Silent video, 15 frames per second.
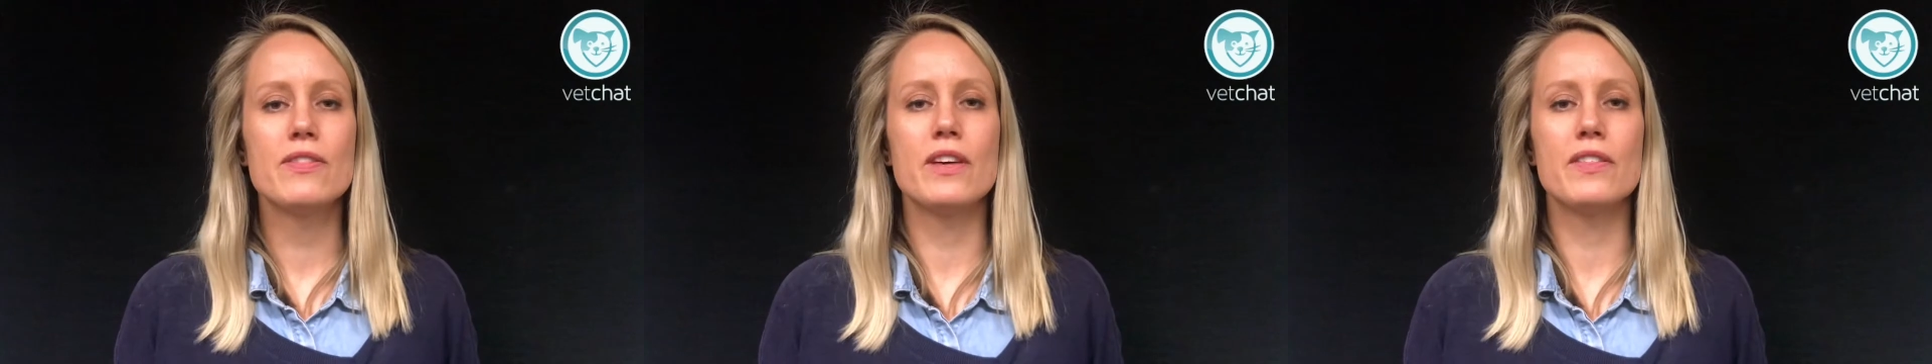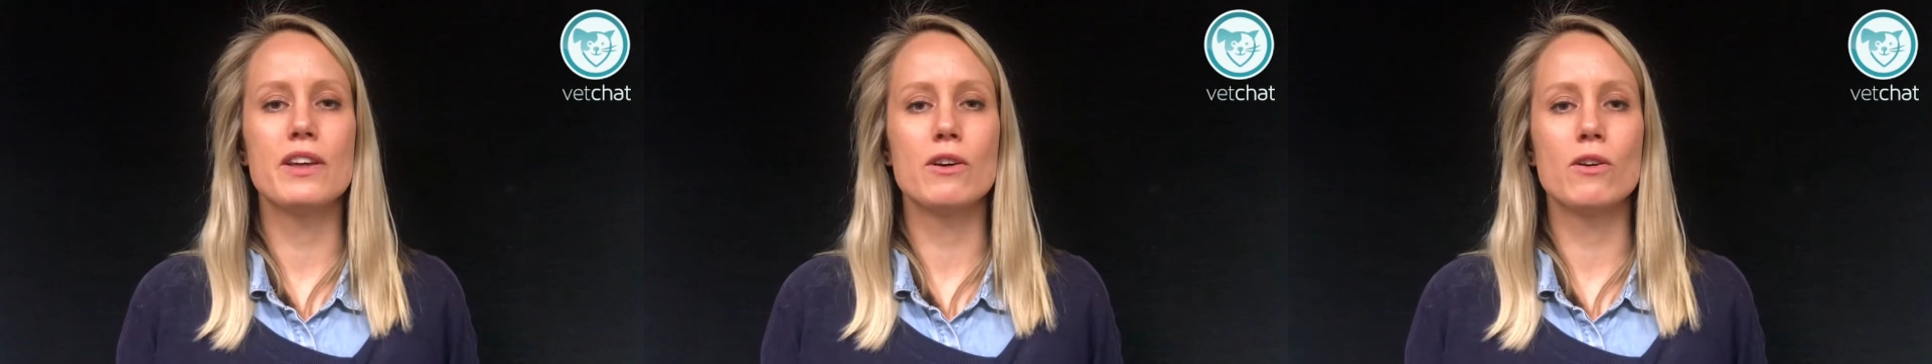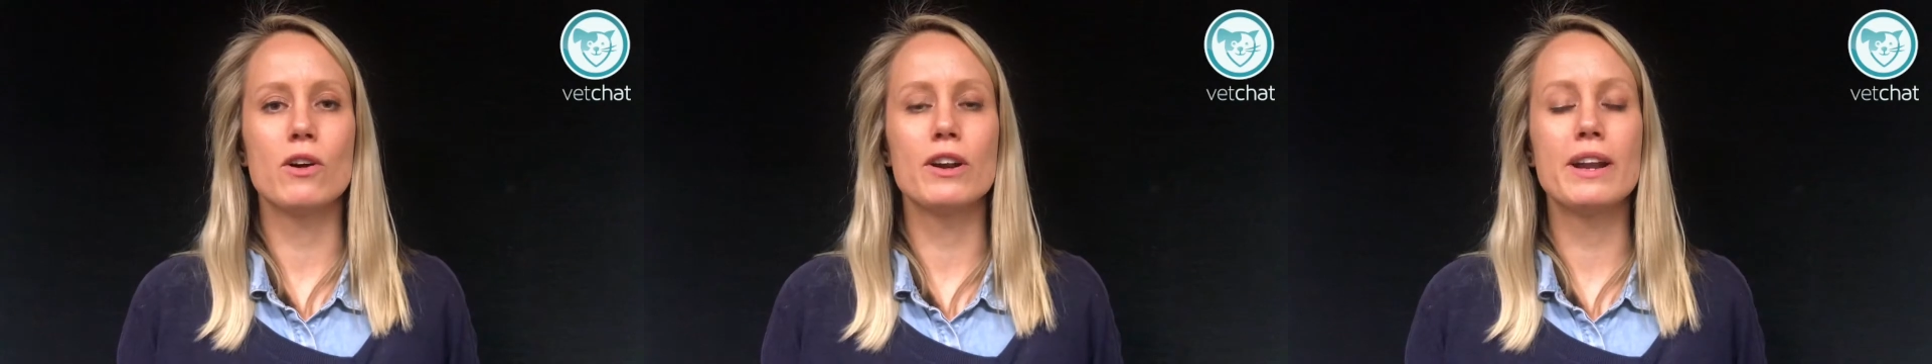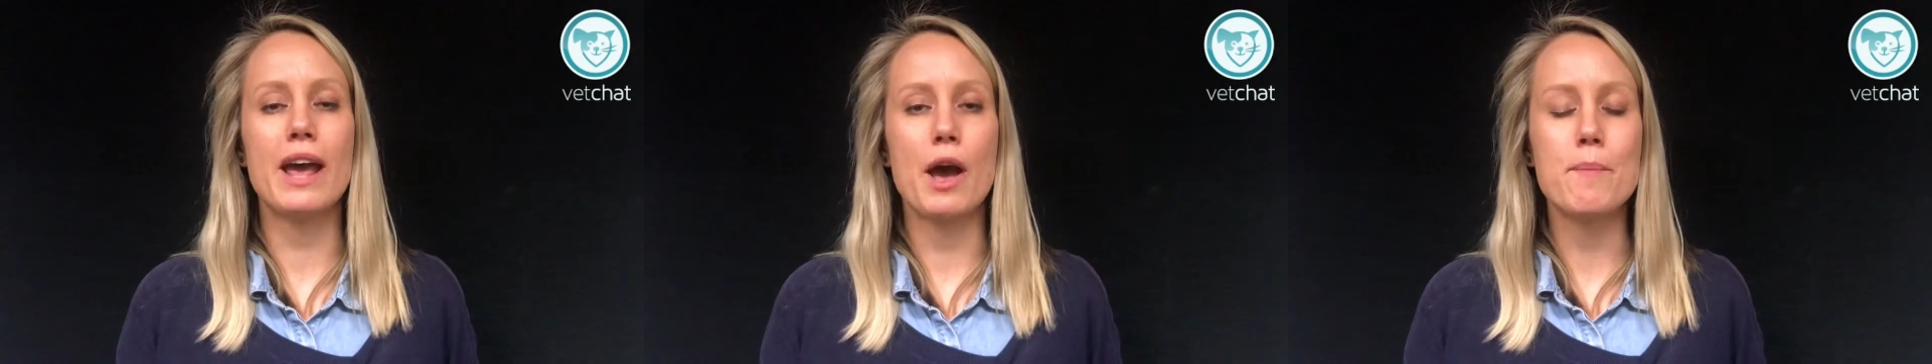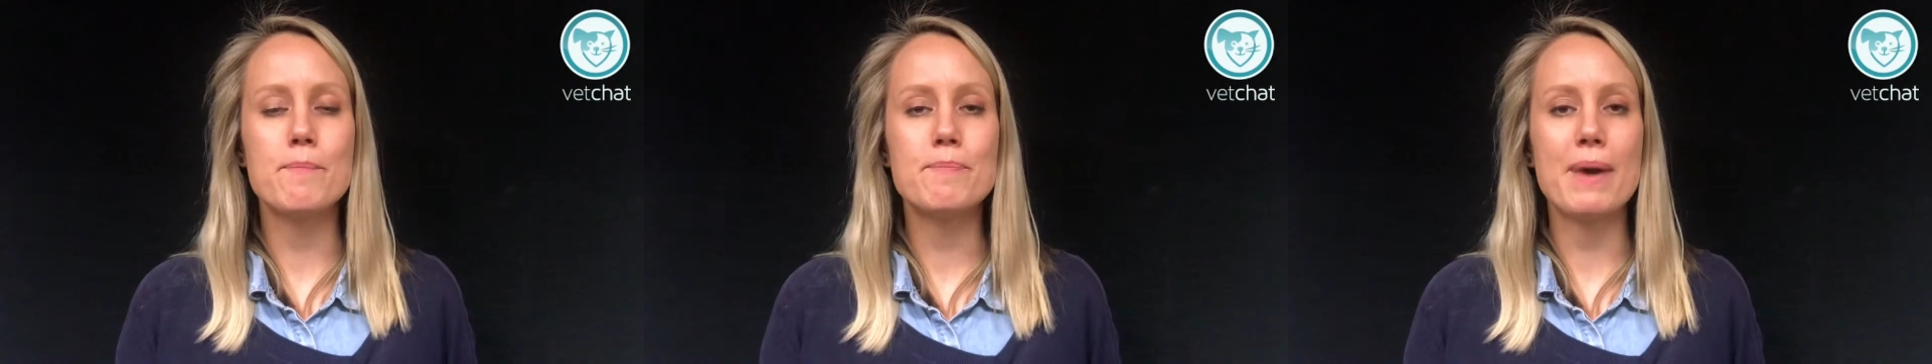that they're on
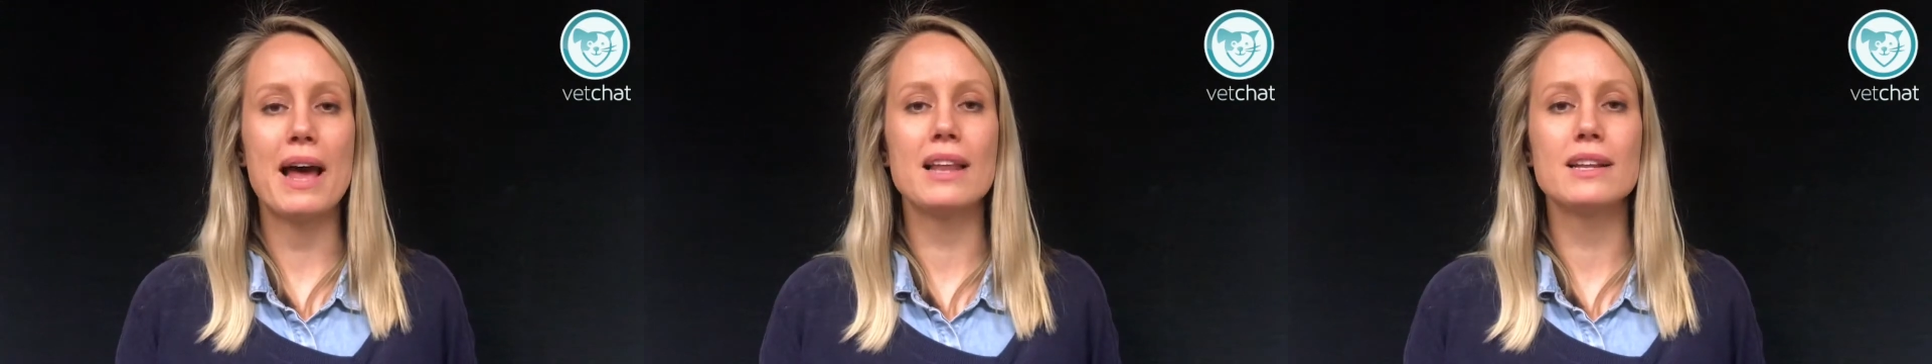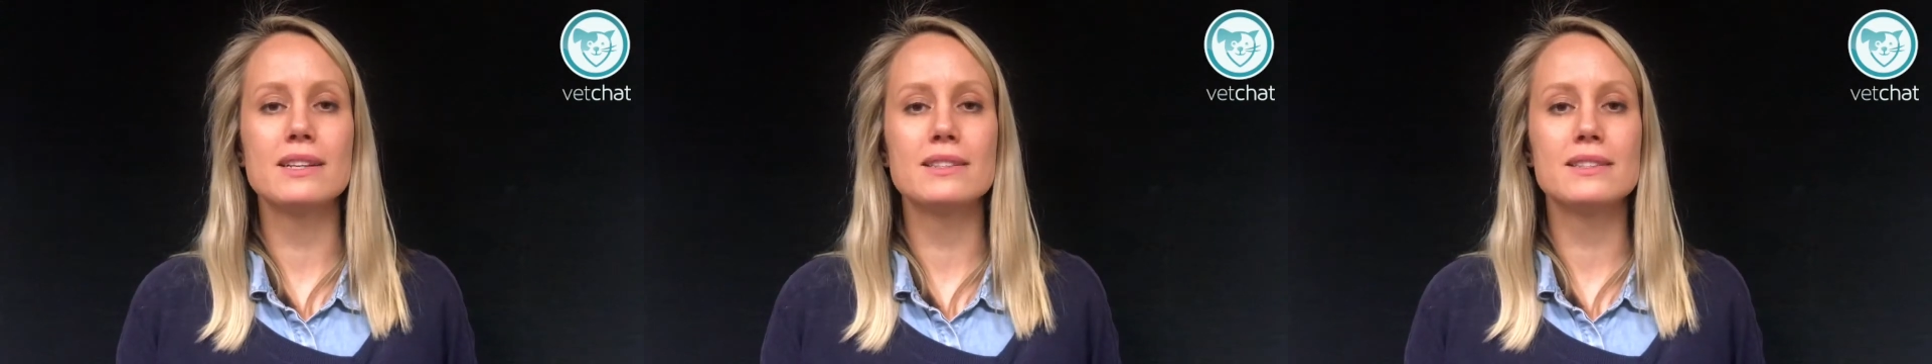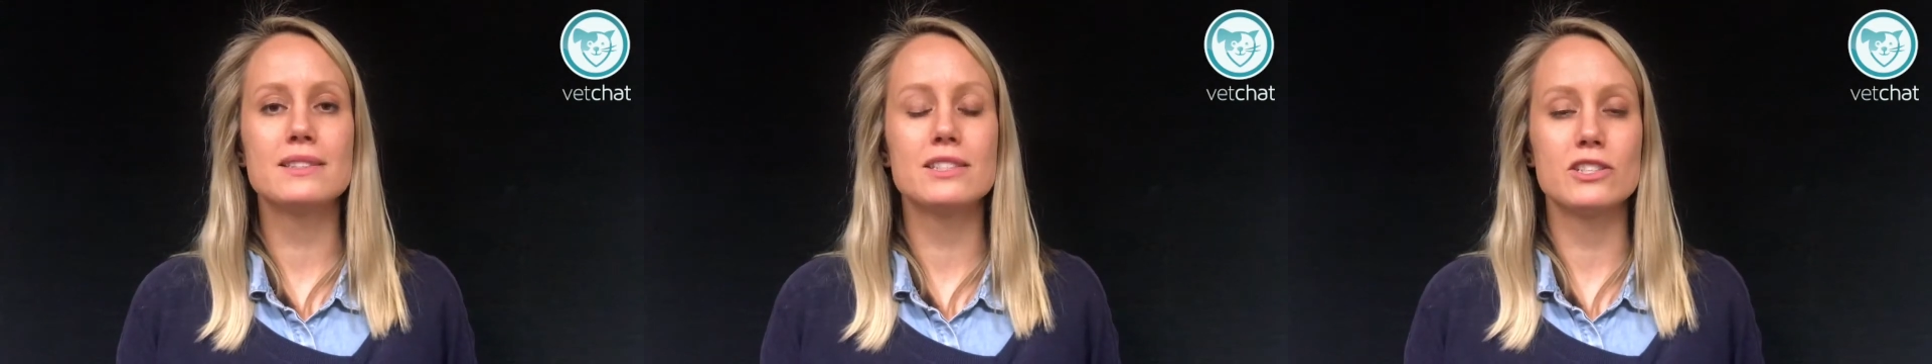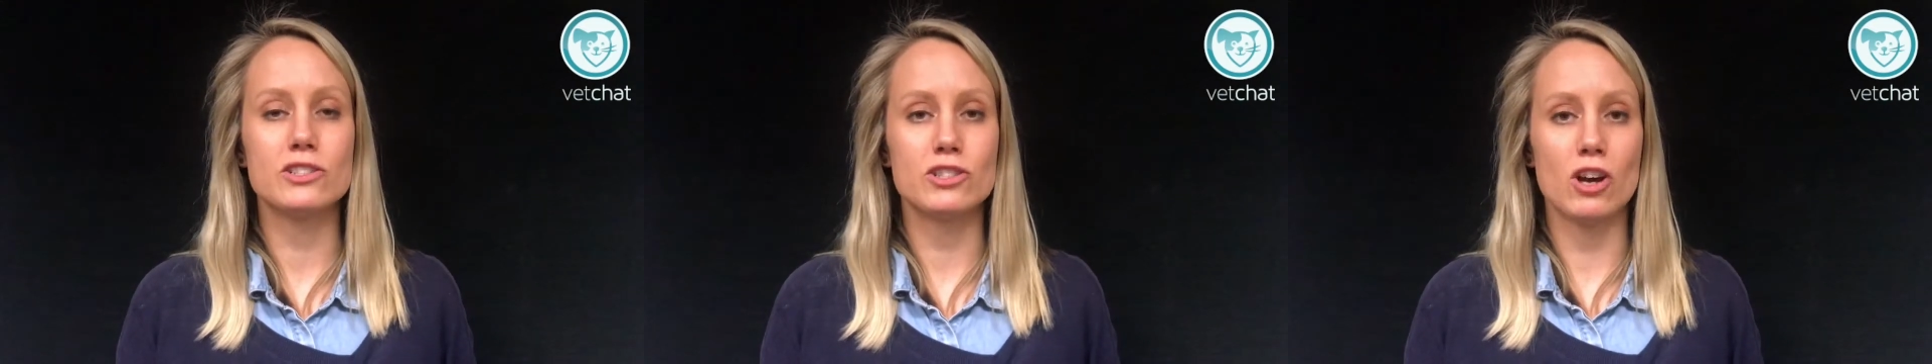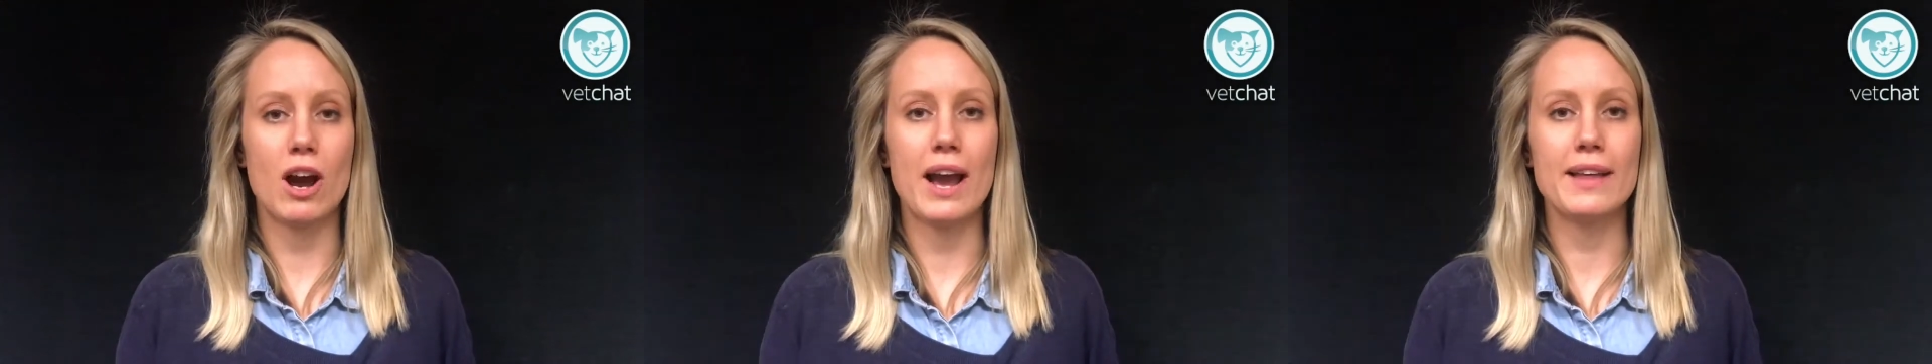a
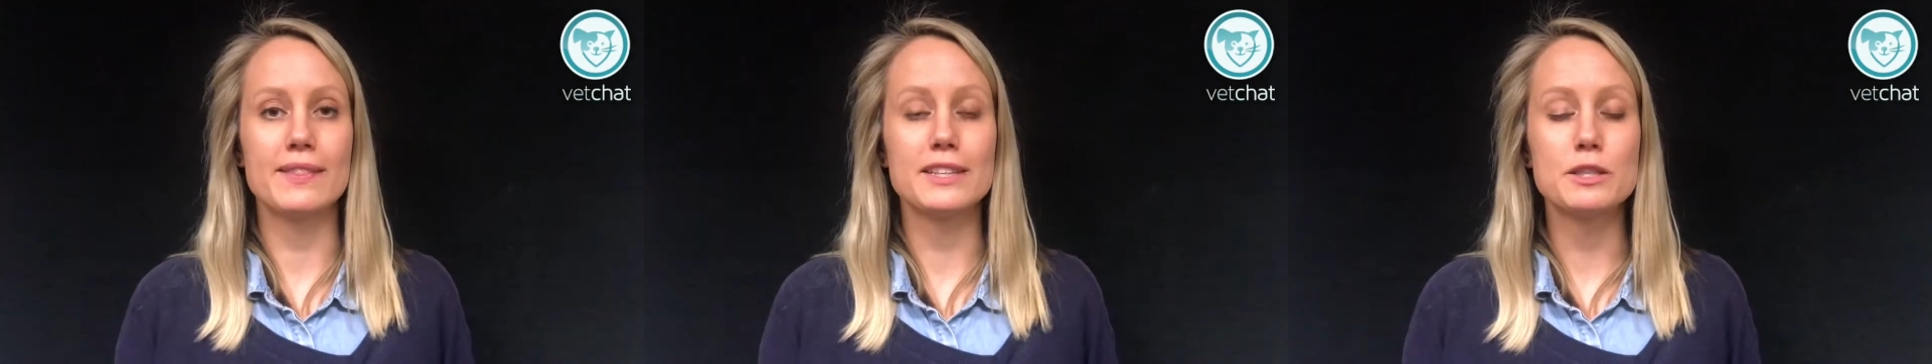balanced diet